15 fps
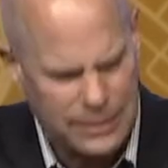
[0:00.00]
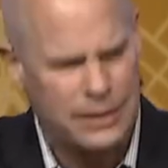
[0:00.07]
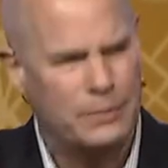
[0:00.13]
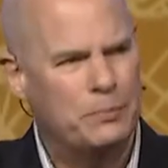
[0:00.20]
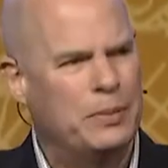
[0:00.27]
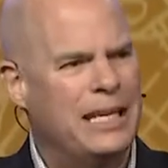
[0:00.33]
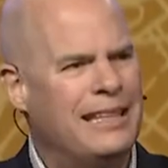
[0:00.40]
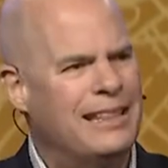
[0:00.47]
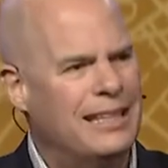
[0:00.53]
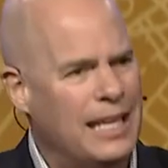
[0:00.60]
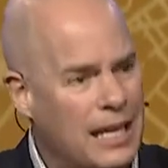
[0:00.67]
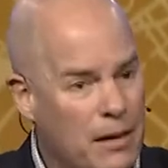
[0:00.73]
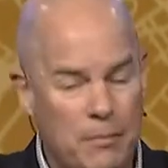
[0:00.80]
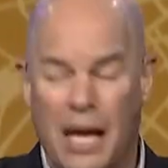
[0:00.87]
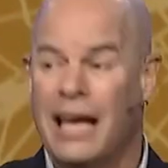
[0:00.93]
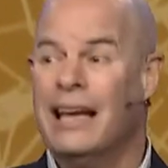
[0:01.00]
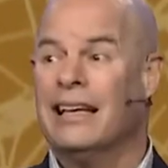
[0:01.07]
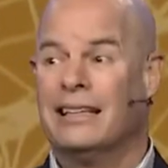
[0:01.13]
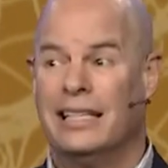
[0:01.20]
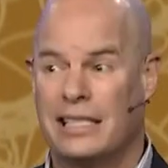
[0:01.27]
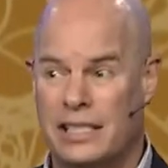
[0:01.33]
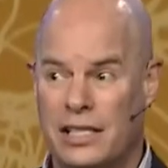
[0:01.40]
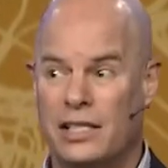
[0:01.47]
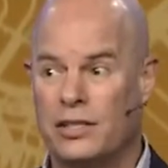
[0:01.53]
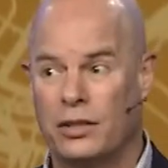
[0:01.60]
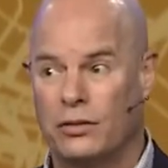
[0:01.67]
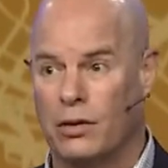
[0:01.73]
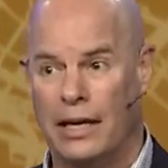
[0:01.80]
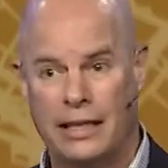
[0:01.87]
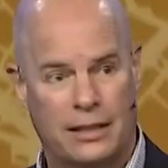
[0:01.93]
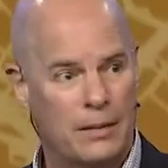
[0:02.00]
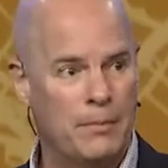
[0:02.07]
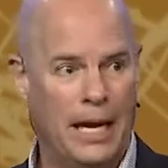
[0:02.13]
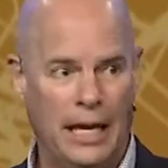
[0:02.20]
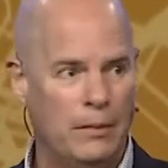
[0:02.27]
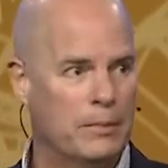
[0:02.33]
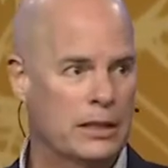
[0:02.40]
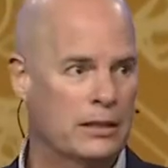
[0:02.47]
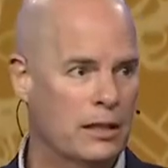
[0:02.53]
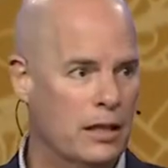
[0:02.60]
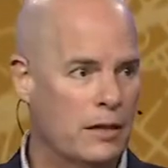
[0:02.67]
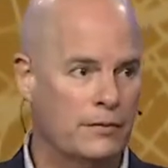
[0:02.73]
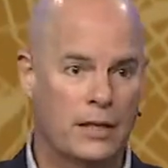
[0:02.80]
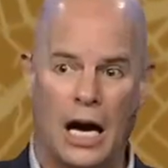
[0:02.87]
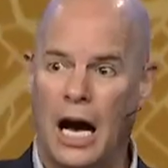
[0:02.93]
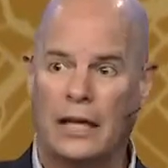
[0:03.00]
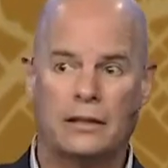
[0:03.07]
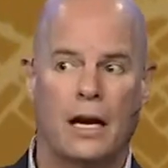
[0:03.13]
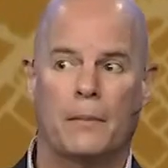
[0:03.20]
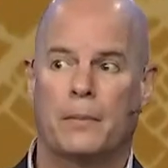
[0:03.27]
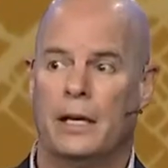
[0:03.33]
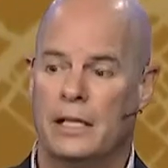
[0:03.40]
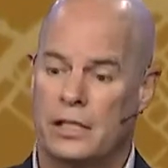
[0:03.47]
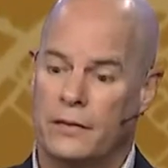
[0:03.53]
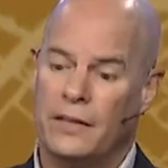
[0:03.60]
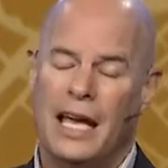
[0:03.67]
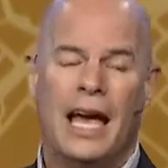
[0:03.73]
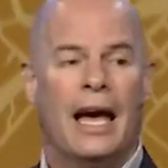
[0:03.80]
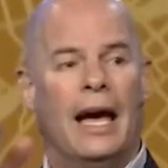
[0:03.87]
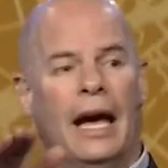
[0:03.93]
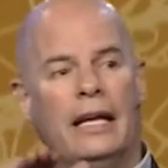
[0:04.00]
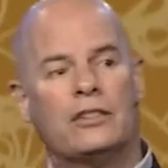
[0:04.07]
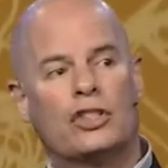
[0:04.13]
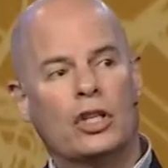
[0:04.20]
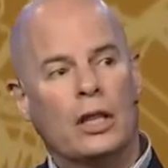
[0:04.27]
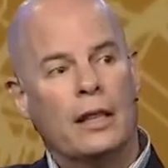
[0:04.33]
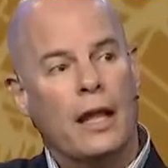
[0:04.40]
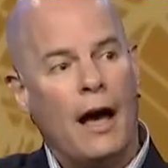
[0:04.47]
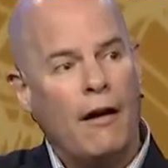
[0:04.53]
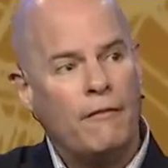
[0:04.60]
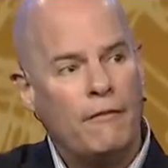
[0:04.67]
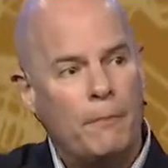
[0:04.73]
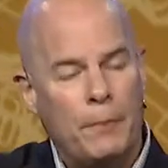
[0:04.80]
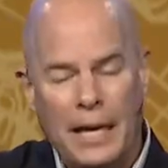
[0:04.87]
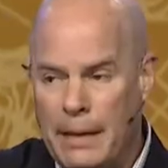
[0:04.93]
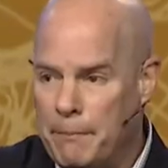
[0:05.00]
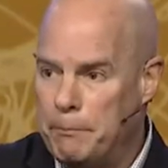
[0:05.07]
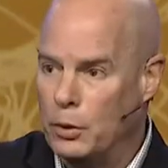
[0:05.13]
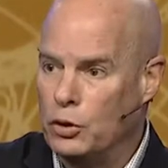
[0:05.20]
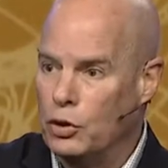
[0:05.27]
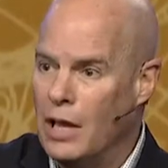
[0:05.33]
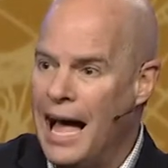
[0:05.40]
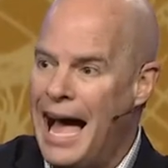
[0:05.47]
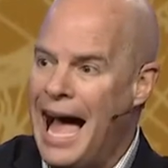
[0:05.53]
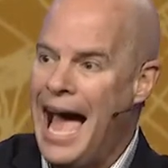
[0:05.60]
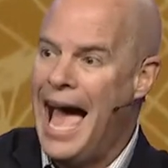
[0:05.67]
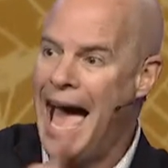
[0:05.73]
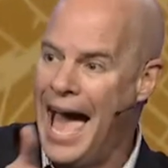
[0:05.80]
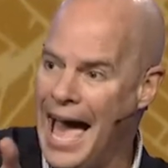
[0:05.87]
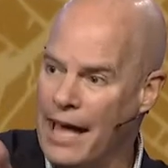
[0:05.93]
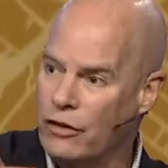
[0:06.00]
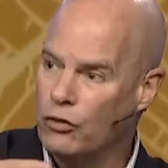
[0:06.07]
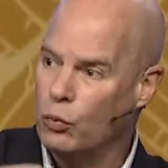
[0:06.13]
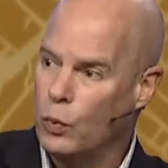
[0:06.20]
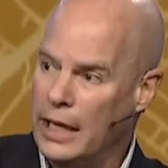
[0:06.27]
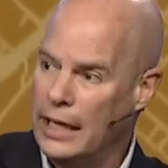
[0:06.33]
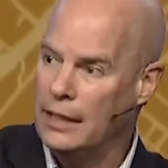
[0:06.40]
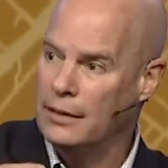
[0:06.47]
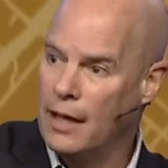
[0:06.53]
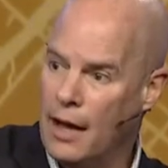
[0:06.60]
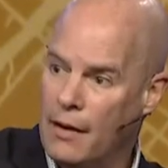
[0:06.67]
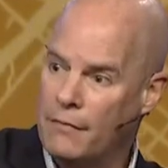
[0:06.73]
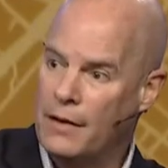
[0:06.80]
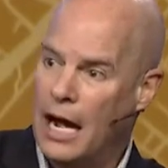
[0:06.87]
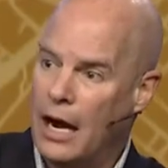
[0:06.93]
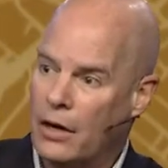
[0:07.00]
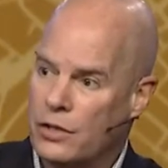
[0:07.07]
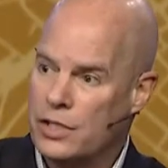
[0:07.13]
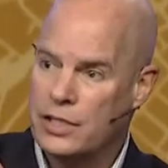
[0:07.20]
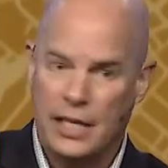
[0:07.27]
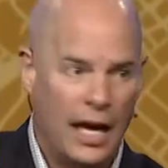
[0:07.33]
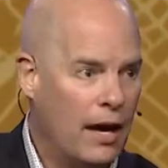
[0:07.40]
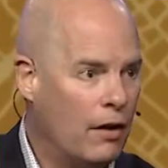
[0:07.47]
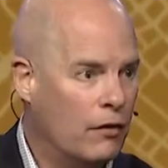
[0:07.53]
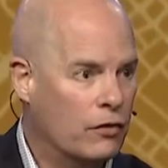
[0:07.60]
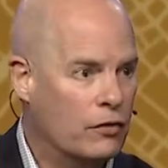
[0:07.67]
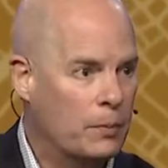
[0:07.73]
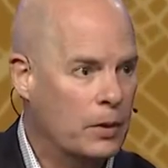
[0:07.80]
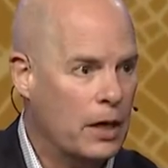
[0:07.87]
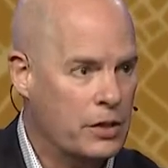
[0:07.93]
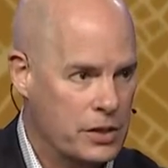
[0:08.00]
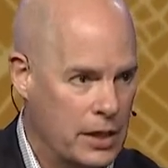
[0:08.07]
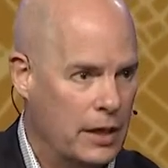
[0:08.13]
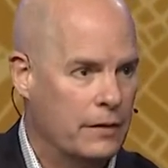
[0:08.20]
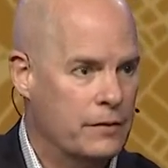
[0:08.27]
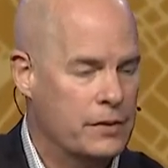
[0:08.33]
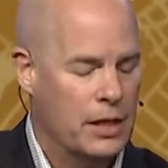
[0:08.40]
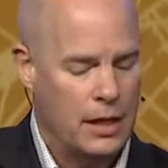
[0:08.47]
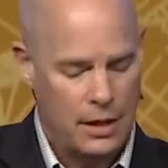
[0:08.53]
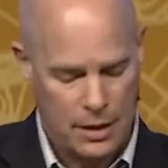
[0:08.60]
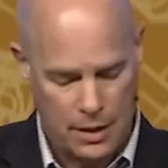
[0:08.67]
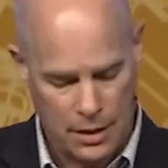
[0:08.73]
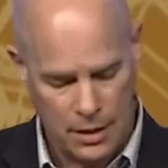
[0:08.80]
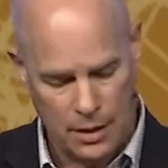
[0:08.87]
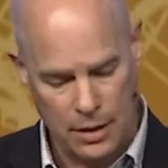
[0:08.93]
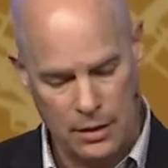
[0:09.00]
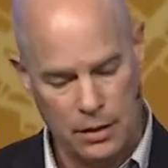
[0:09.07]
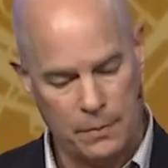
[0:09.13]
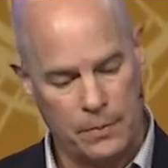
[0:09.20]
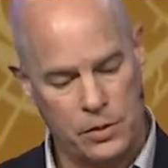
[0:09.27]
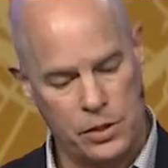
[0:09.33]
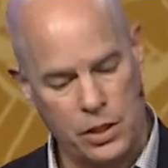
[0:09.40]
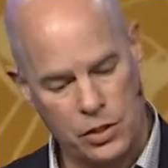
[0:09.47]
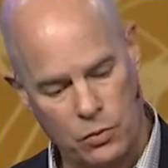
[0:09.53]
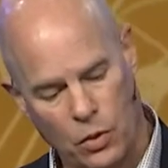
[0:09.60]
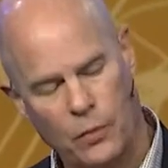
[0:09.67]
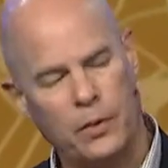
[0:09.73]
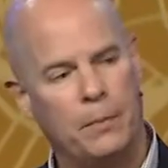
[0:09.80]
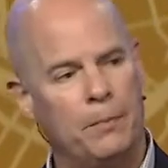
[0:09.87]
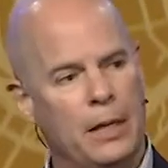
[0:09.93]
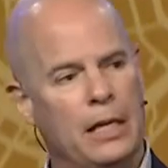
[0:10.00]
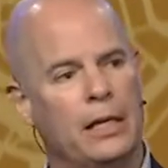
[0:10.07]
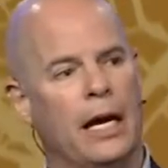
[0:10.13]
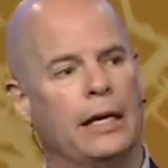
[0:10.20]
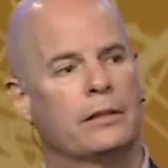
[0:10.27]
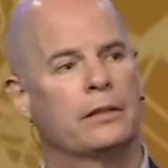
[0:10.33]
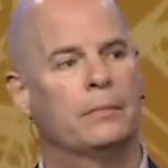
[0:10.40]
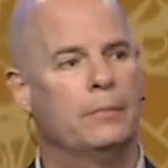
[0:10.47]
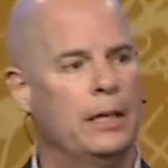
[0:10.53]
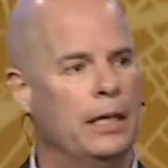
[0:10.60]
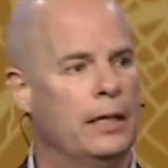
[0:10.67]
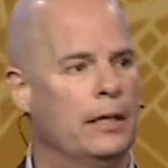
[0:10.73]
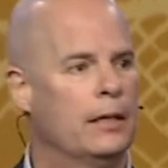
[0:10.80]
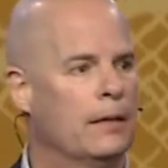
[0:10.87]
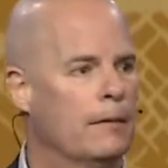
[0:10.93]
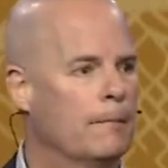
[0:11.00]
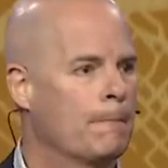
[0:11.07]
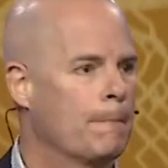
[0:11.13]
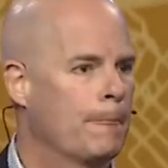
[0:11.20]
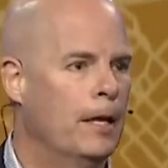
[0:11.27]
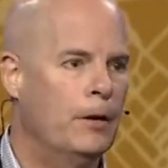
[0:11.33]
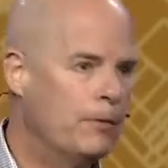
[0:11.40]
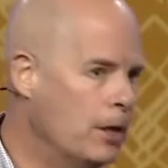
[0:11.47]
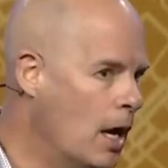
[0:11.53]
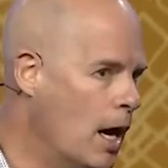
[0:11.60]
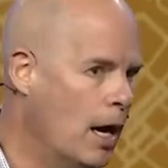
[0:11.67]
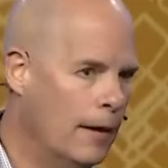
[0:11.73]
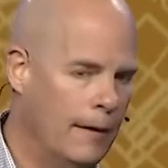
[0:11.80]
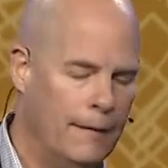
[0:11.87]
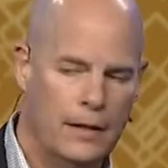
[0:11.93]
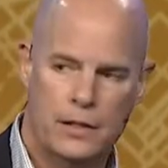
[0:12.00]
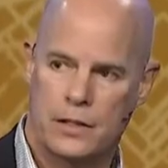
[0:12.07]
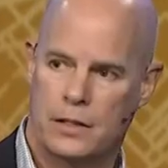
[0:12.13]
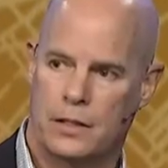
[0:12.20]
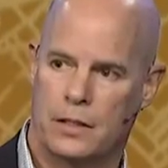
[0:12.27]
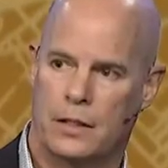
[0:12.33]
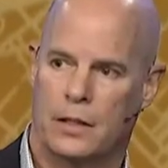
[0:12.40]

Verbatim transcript: to be them. This is the great commandment to love God comprehensively and to love people as we love ourselves, put ourselves in their position. What would it be like to be, you know, young in this